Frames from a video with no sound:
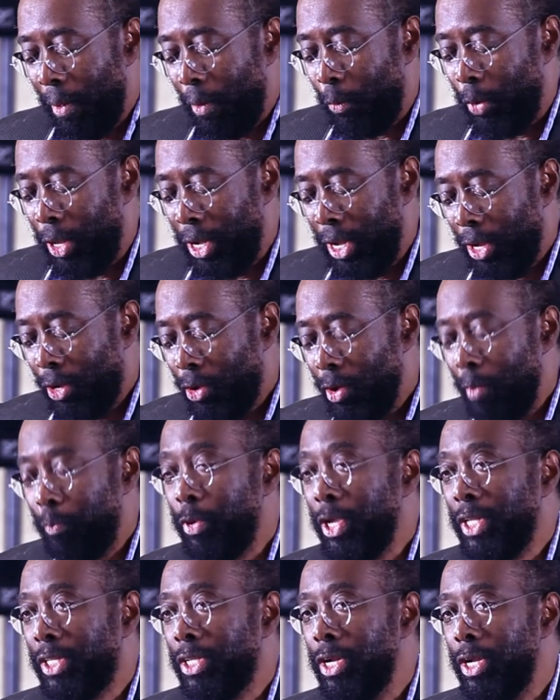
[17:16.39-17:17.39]
where they're
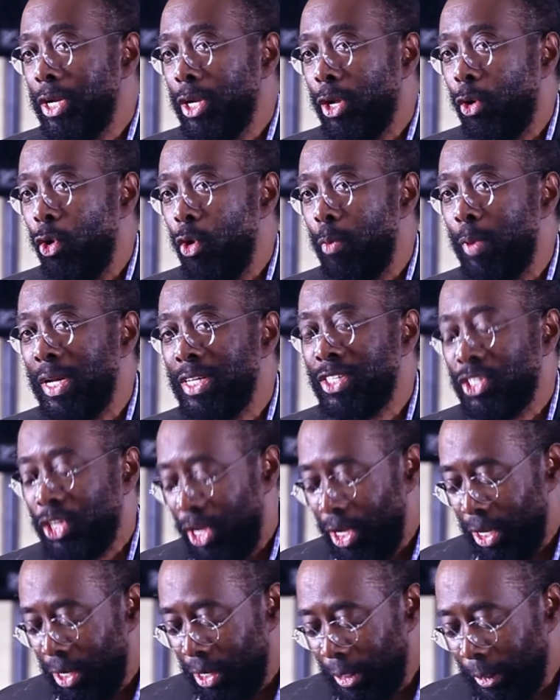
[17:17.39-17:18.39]
competing on a global
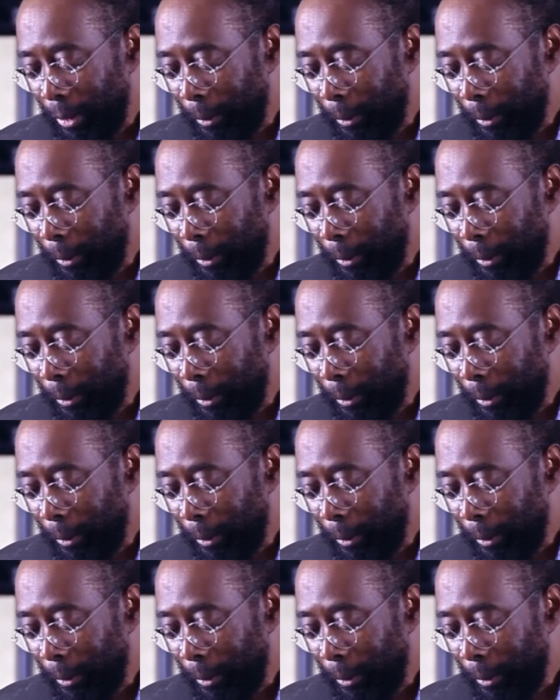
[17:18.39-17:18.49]
scale.